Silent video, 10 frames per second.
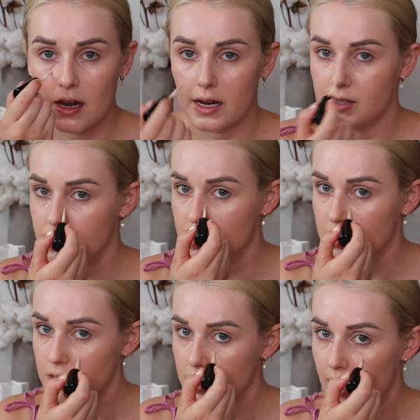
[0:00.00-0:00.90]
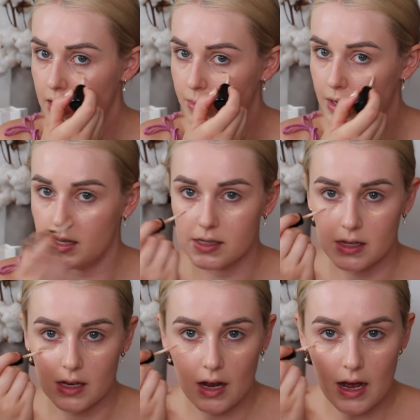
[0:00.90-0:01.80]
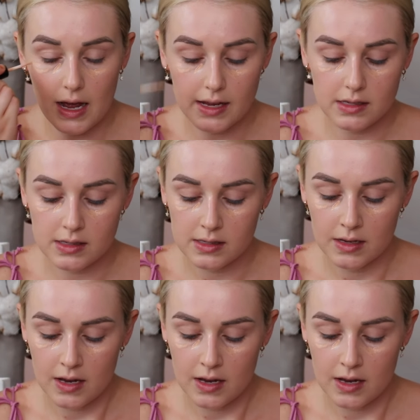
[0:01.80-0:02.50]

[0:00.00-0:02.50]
and just a tiny bit under the eyes.